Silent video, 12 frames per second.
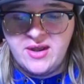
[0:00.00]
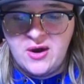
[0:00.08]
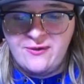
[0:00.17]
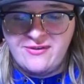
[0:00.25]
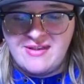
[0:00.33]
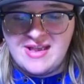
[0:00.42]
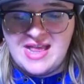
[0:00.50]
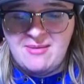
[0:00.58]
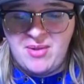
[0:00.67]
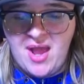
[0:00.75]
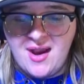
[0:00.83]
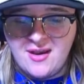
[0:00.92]
oh sticky
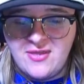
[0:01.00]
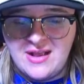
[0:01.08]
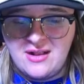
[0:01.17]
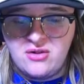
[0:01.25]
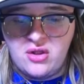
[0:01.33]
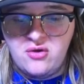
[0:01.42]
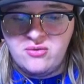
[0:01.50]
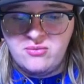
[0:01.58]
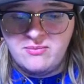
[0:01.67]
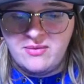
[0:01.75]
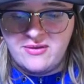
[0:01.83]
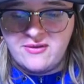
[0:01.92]
block that
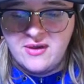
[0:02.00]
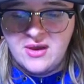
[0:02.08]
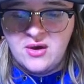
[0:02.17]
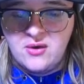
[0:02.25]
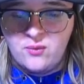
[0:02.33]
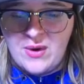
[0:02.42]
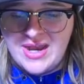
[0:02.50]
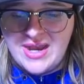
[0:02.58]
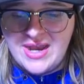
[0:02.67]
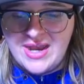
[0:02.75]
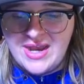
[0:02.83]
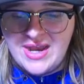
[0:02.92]
glooms when
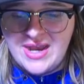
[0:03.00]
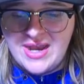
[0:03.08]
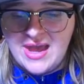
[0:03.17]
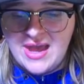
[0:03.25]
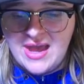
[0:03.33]
hit.